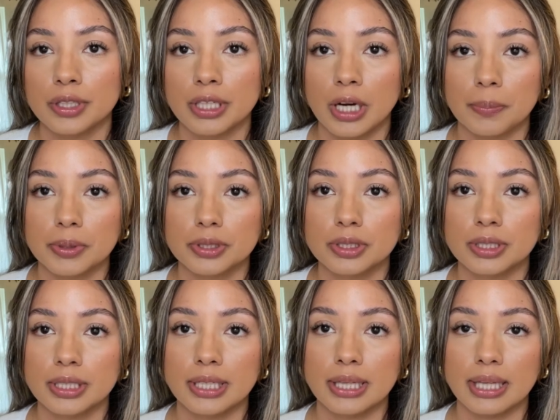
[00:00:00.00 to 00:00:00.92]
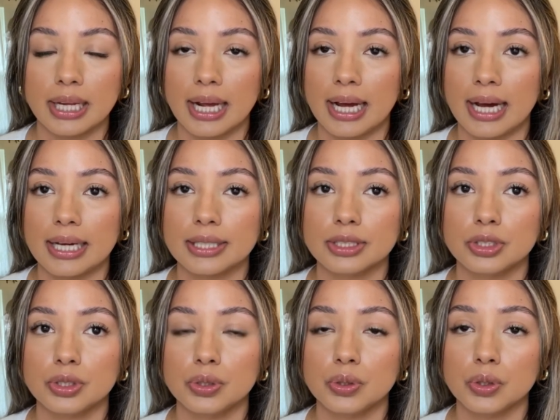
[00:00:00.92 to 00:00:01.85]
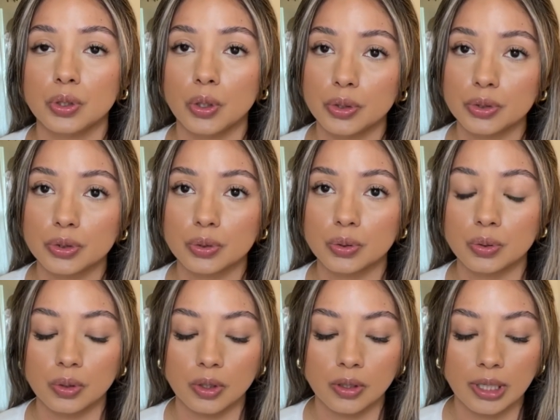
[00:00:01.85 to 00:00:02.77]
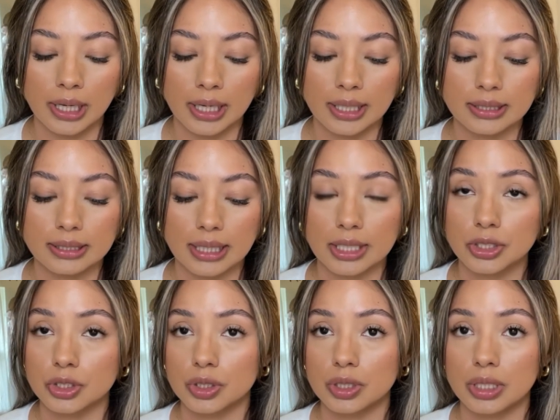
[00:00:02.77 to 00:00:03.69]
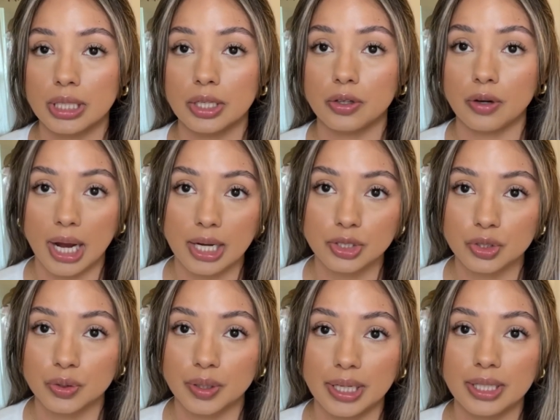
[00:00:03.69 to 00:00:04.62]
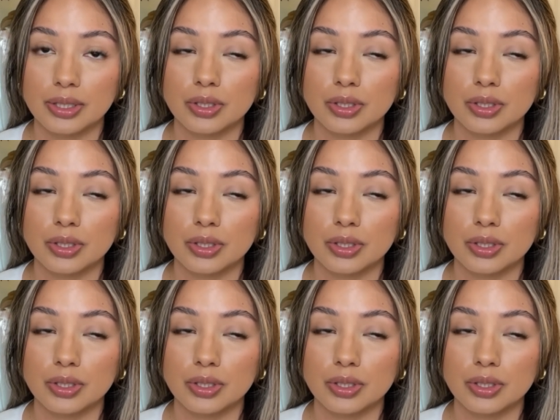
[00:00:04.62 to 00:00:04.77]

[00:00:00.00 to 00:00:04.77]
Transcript: the opportunity that I had to go to school and actually graduate.